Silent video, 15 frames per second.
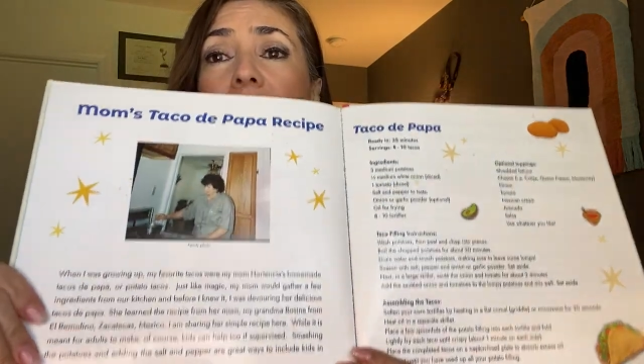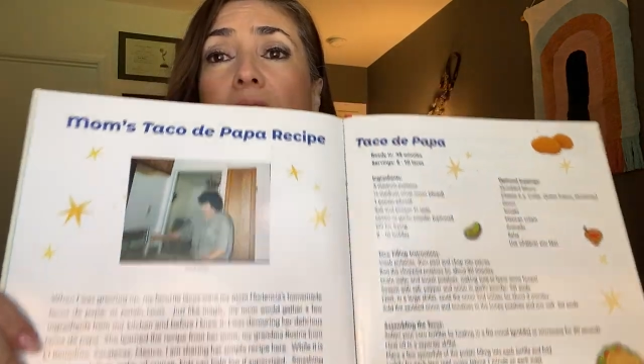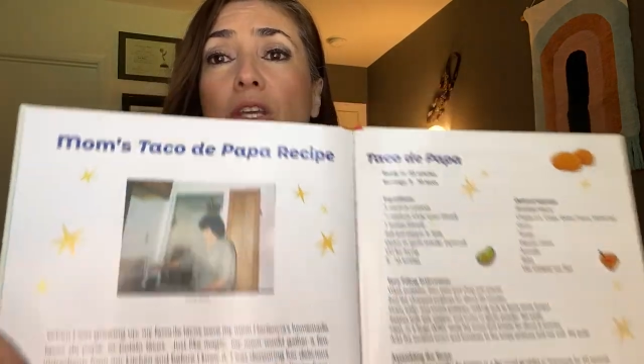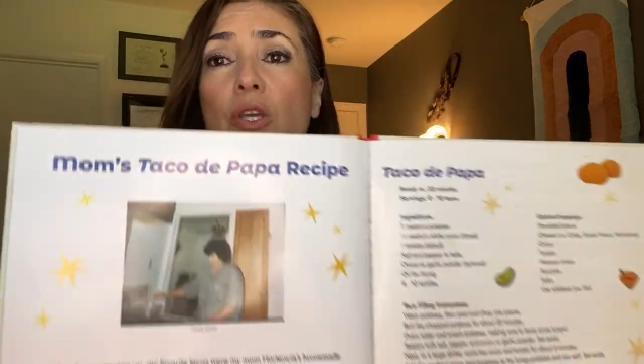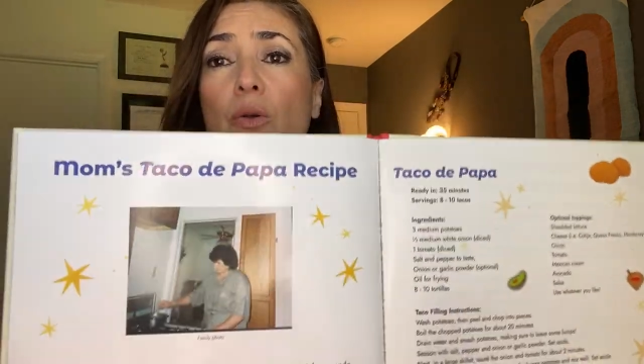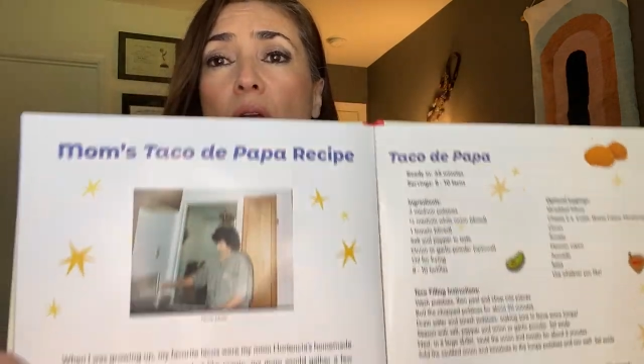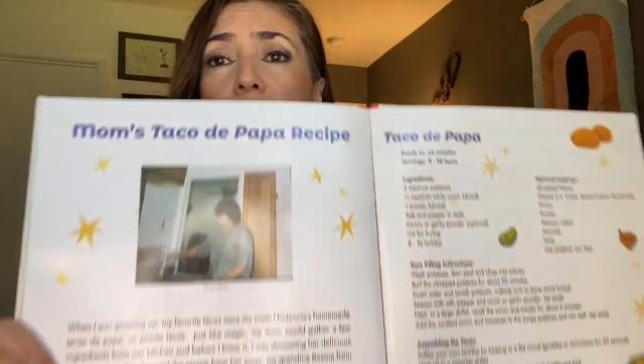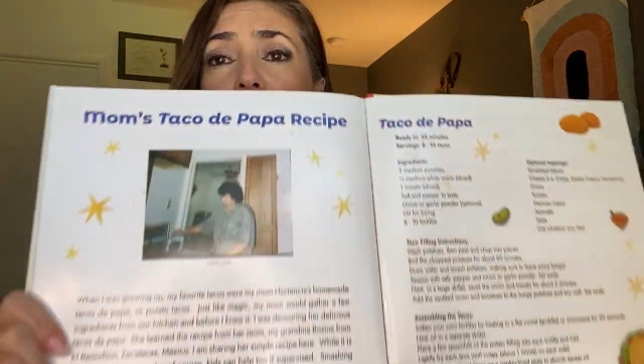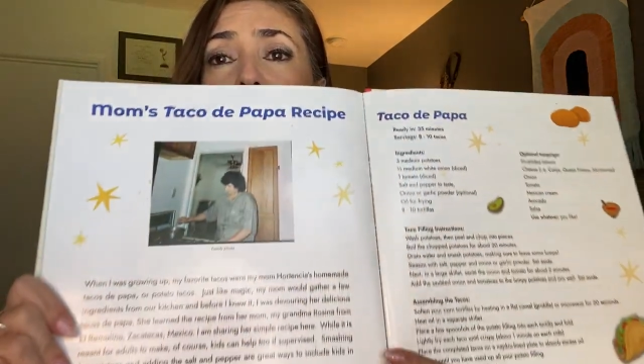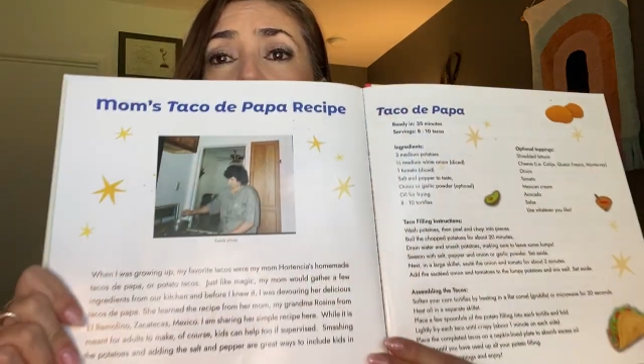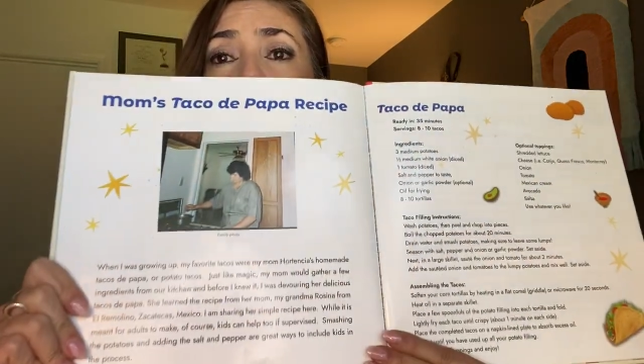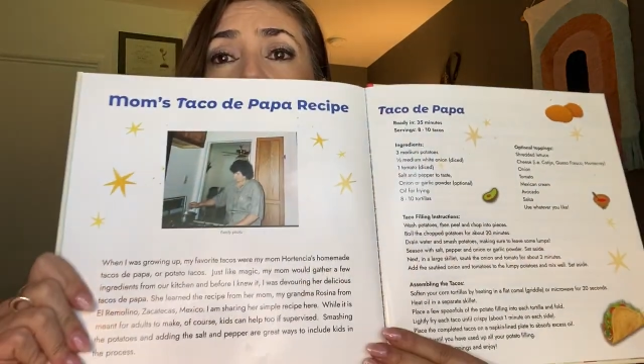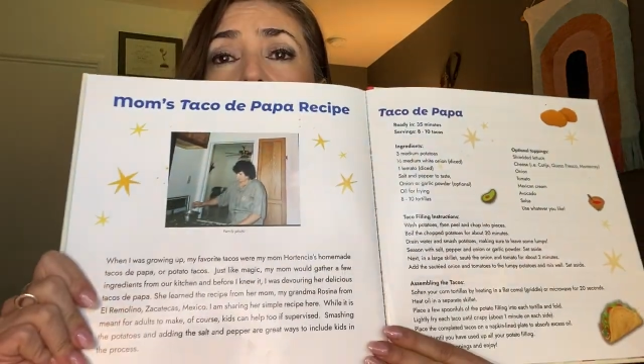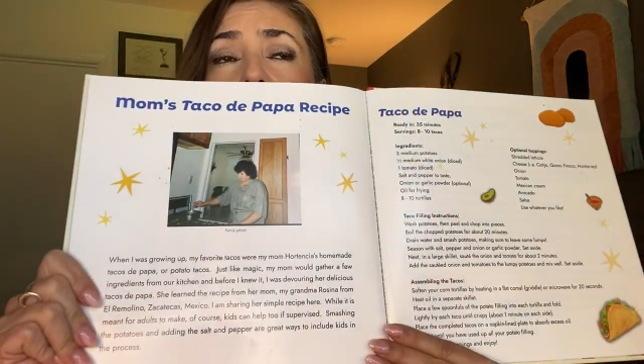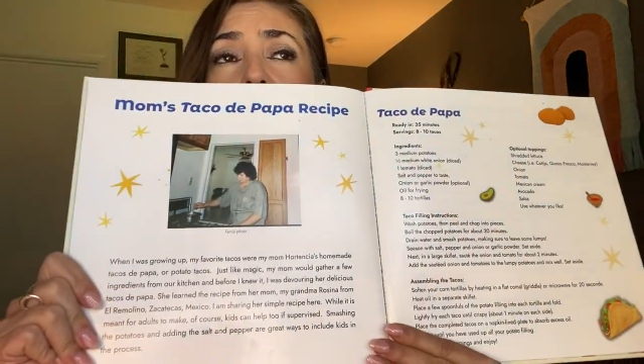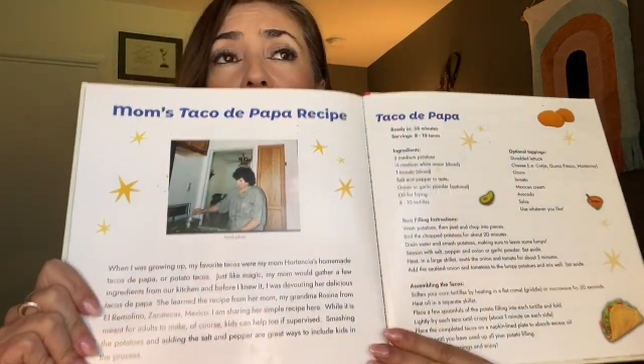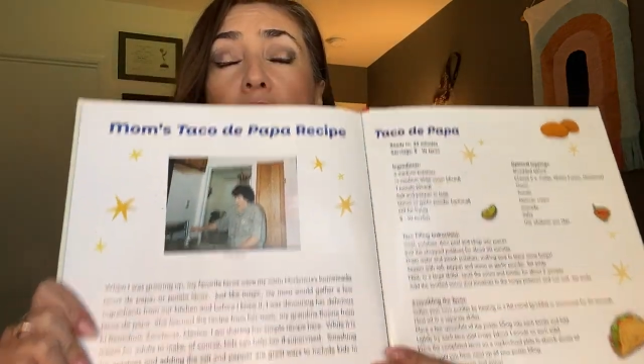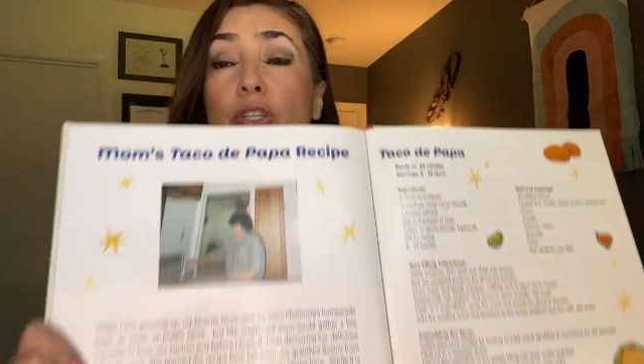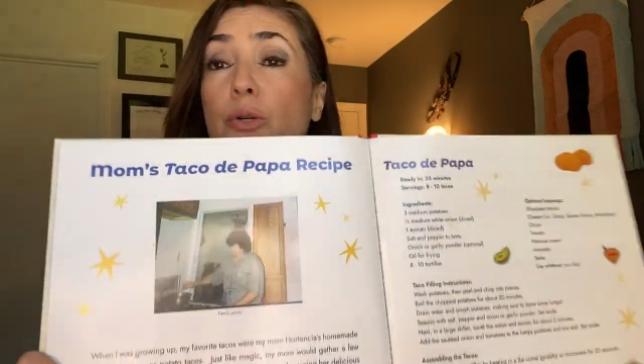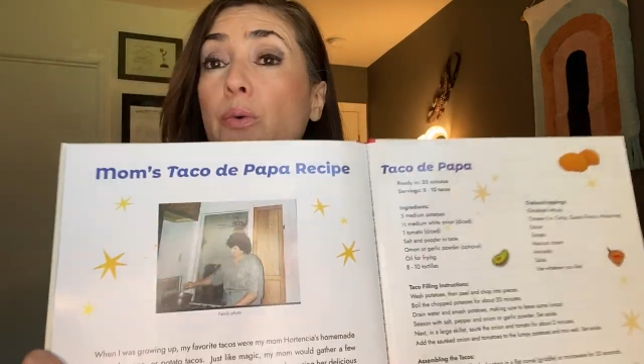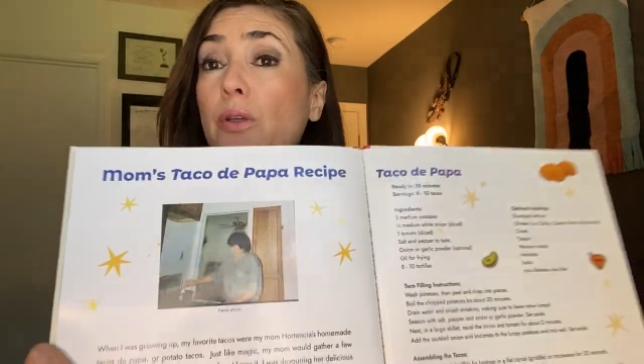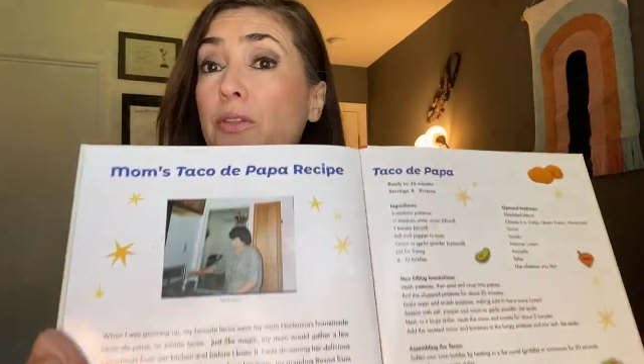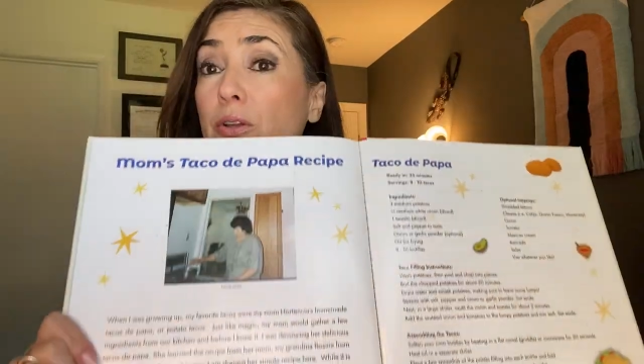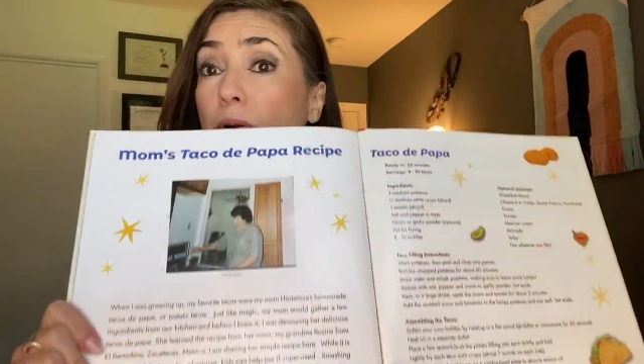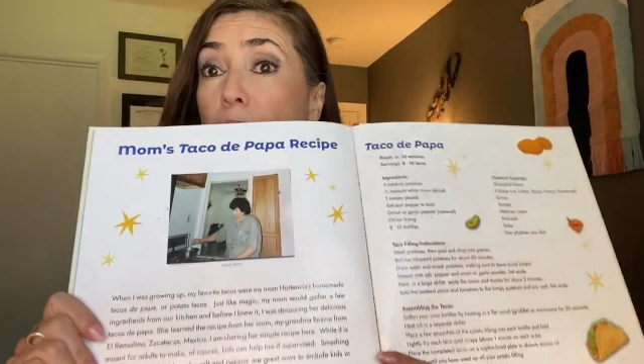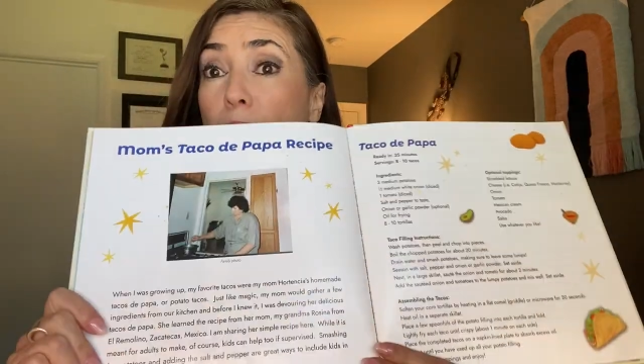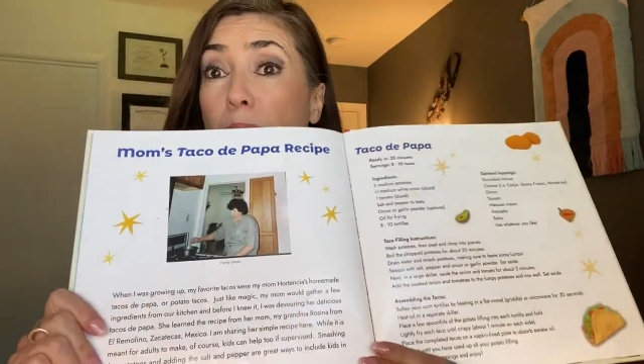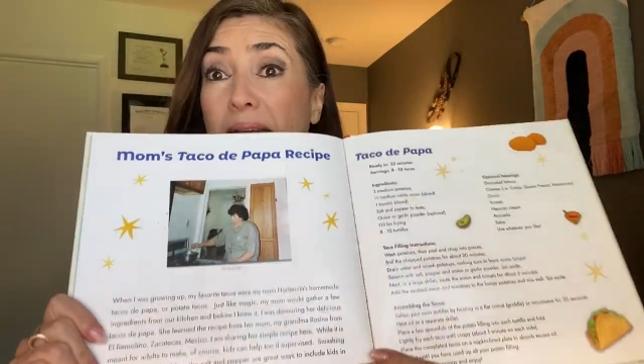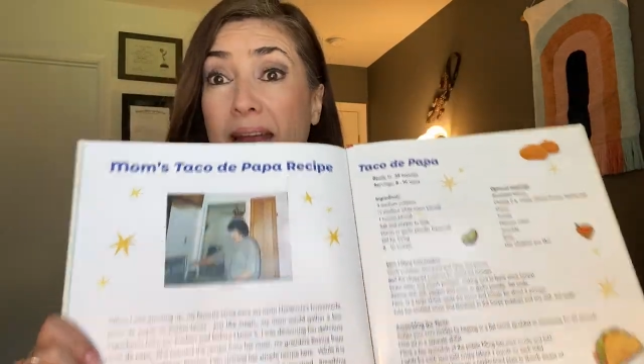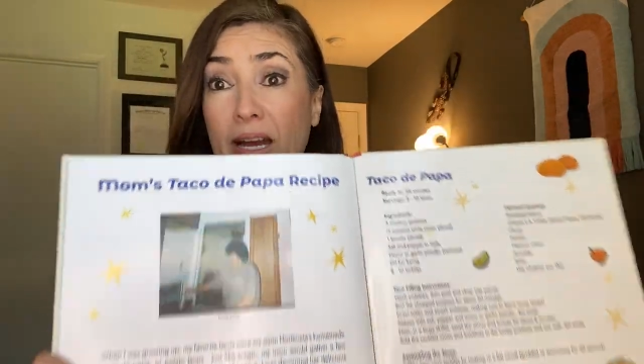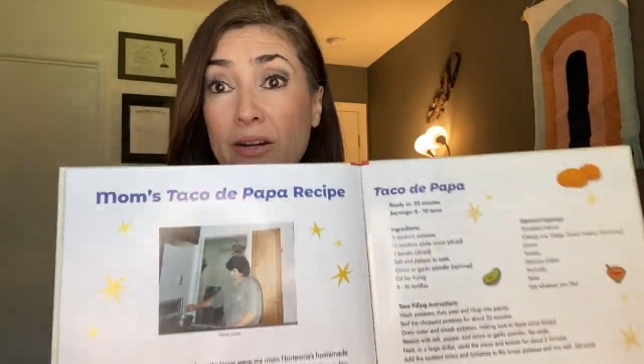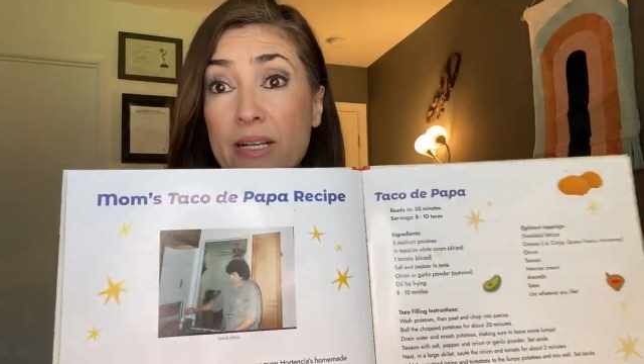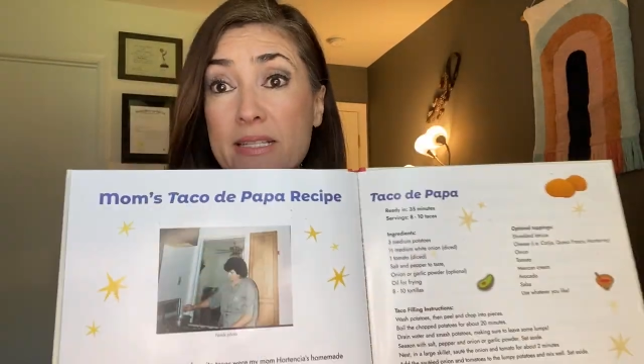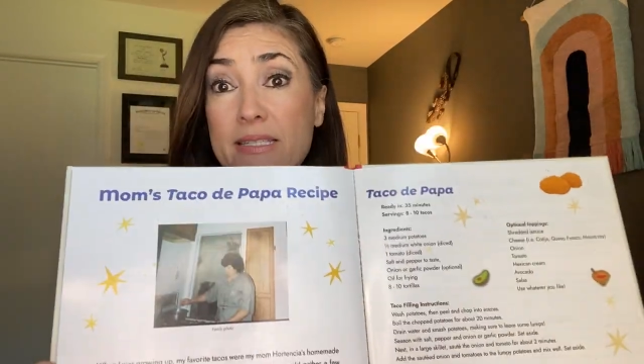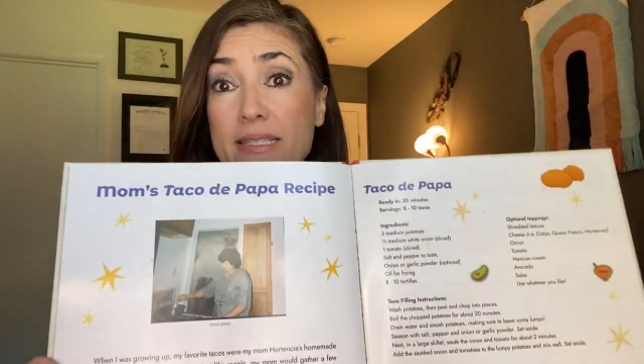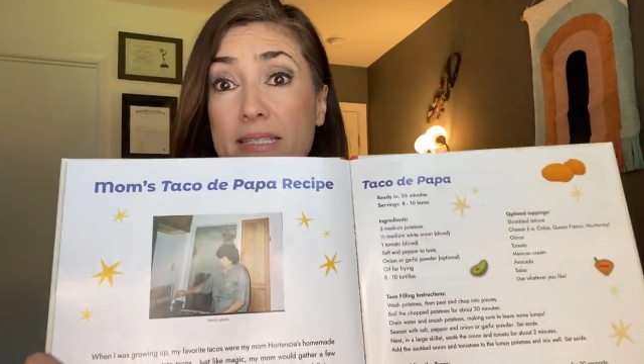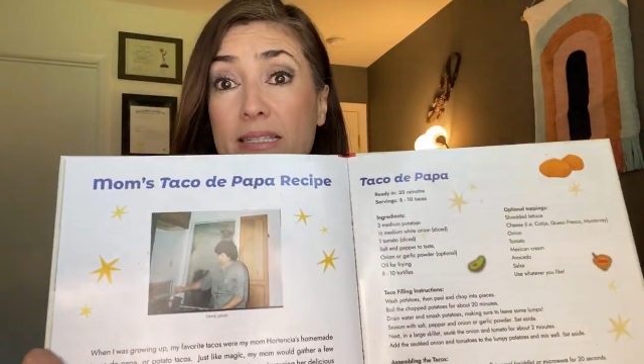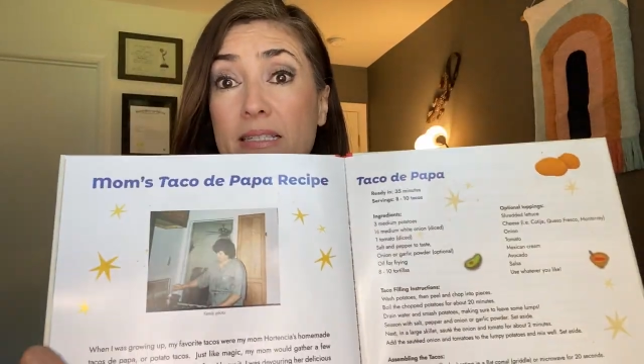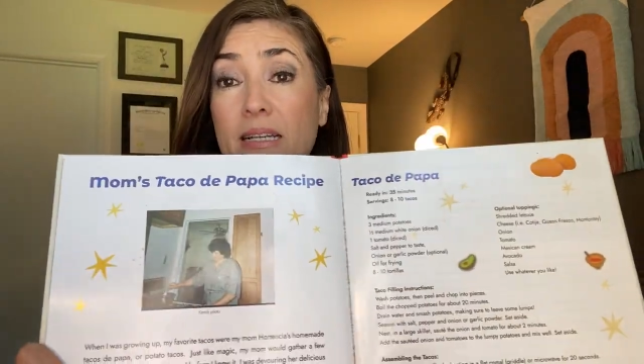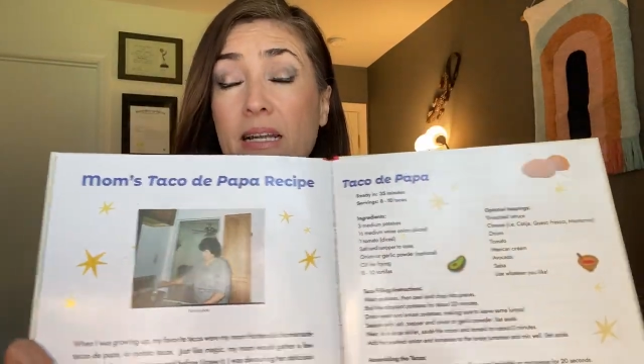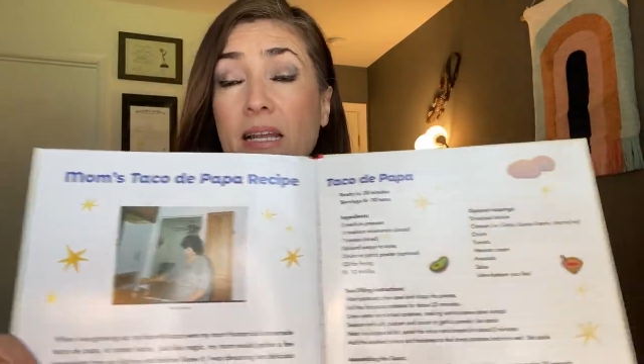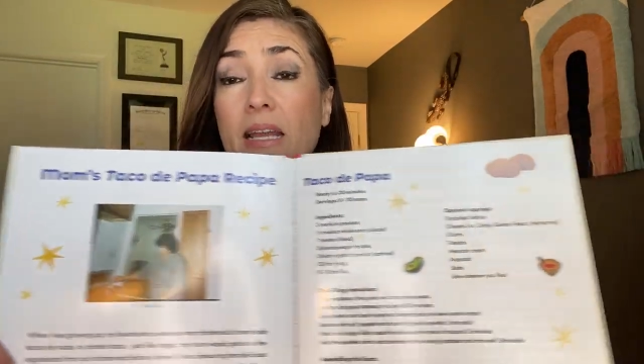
that you can do with your parents.